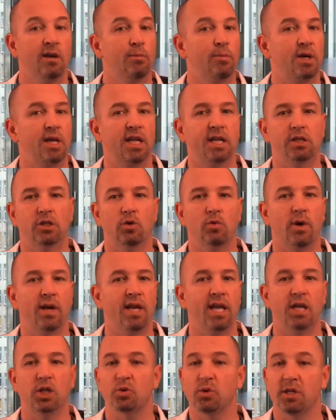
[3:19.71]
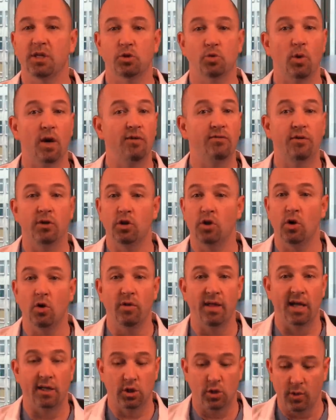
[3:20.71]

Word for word: But he doesn't want Adrian, his wife, to know that.